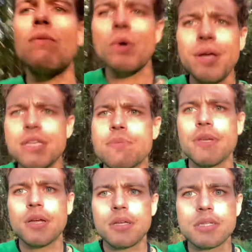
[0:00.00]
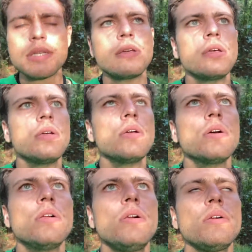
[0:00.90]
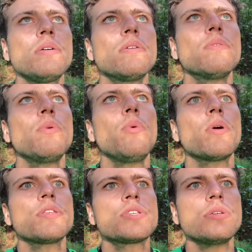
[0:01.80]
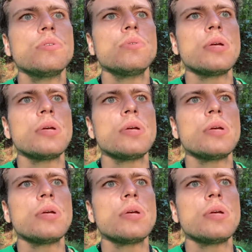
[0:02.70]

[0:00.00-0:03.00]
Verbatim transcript: ways because we wanted to